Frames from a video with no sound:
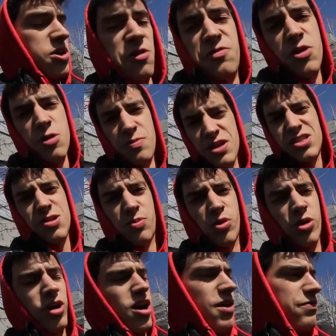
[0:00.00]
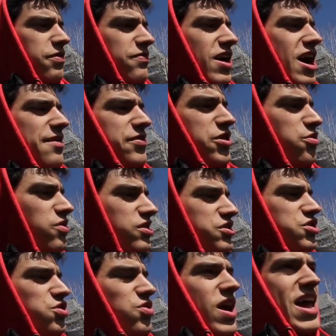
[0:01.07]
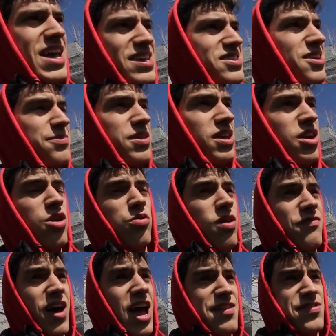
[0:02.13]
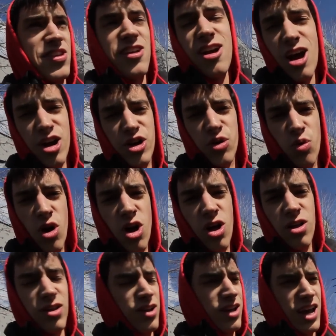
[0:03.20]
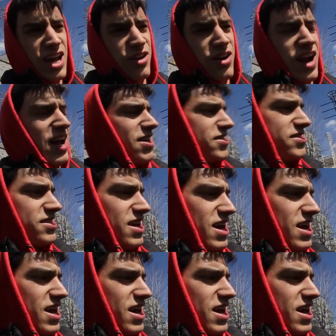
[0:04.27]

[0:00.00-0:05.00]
So if you're a big supporter of Revive and you want to hang something Revive-y on your wall at your house,